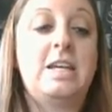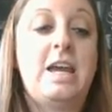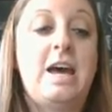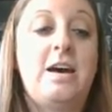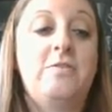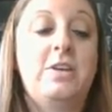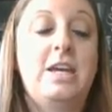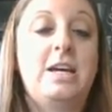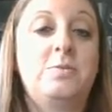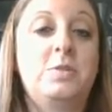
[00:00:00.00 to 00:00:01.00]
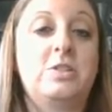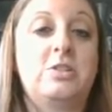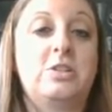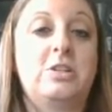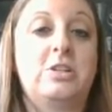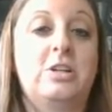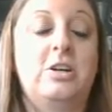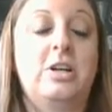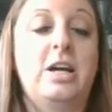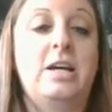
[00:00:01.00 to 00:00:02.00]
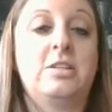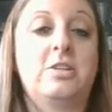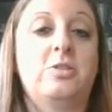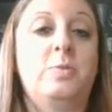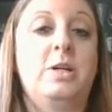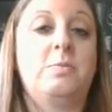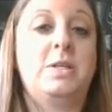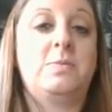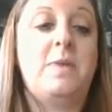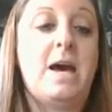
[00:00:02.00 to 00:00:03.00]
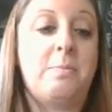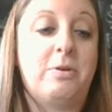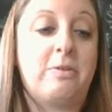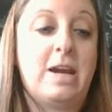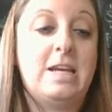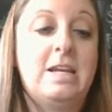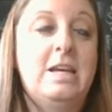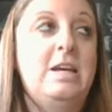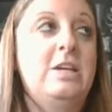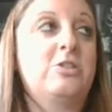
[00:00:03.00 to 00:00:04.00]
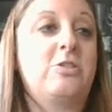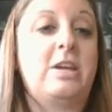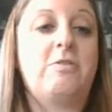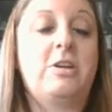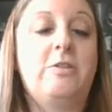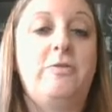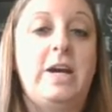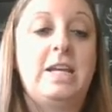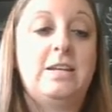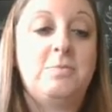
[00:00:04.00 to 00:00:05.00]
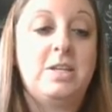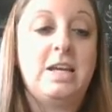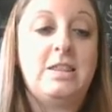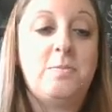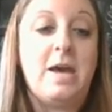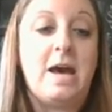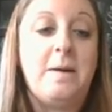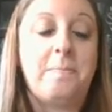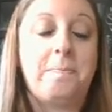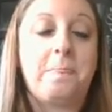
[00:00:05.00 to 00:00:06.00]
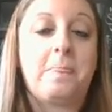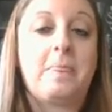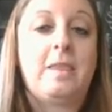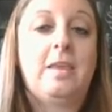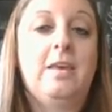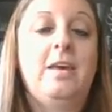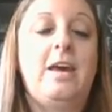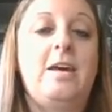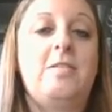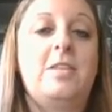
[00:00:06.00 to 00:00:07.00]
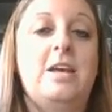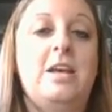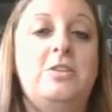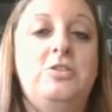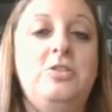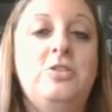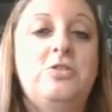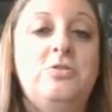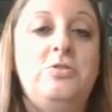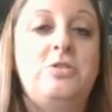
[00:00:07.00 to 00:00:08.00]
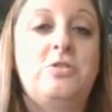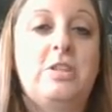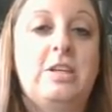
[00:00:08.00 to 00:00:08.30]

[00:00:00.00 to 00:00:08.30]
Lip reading: he has Mr. or Dr. Buckby's map, right? So are they ever going to find him to get the map? And then two, do you